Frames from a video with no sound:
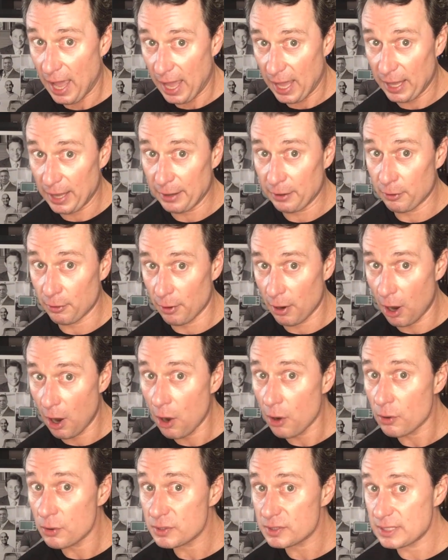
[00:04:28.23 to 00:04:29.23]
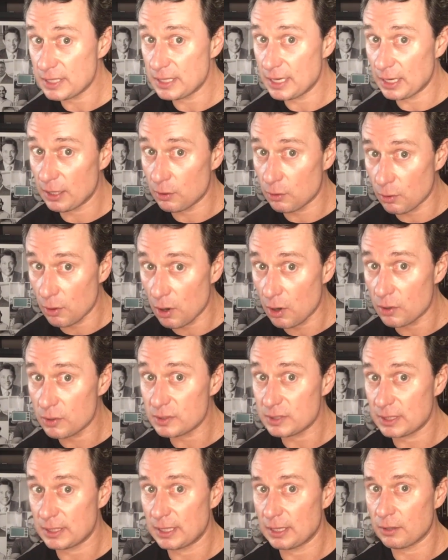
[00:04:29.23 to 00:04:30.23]
It grows and it
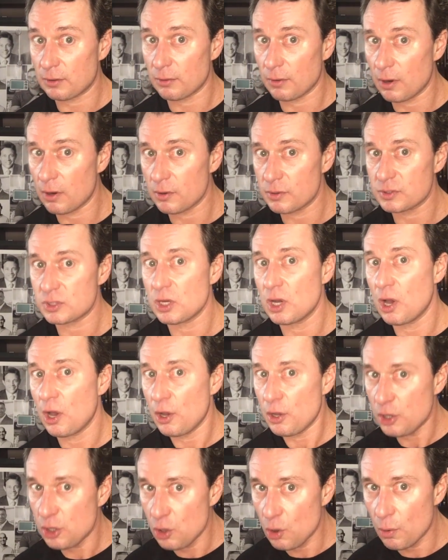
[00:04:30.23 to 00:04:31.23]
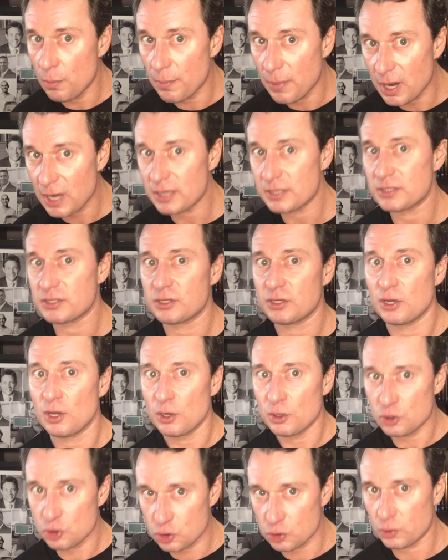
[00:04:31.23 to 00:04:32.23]
grows and it grows. You must
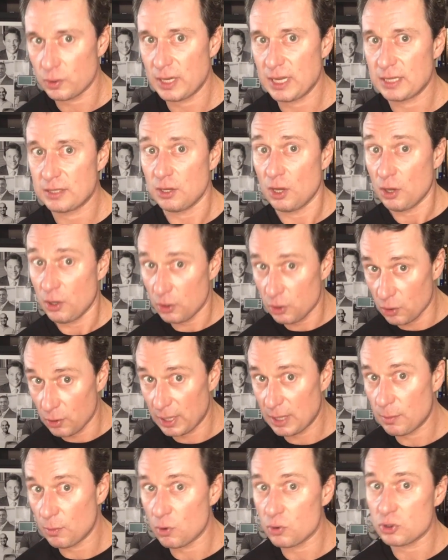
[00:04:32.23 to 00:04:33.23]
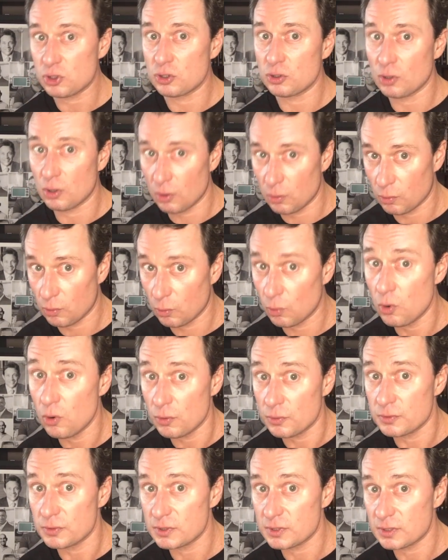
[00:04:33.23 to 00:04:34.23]
treat your emotional
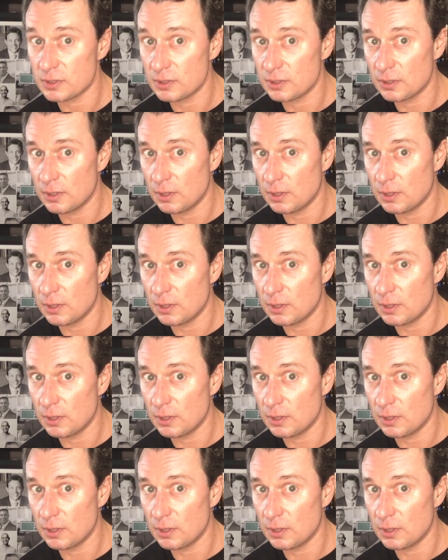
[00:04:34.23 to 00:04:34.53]
wounds.